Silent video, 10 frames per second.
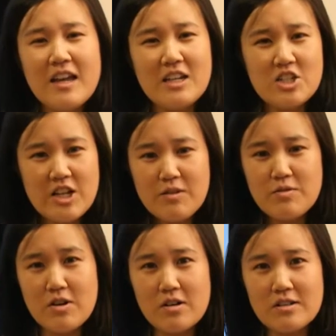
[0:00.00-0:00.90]
In
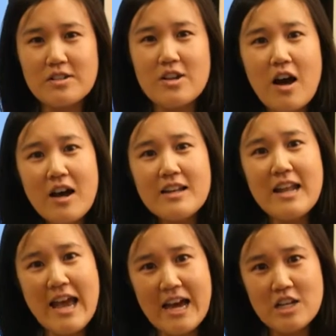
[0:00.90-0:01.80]
general,
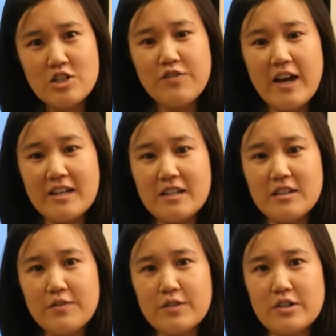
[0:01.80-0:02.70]
non-NASH fatty
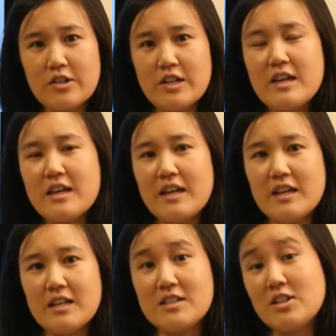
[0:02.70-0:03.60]
liver
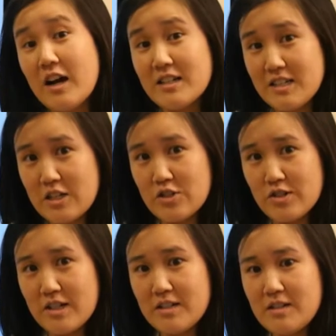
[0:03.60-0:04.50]
is not
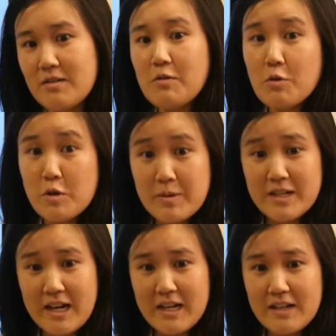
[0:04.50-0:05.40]
dangerous, or
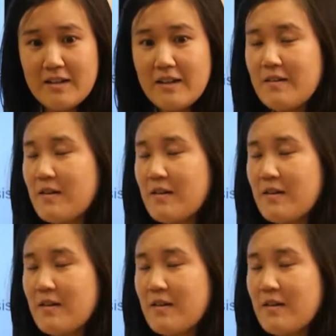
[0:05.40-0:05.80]
benign.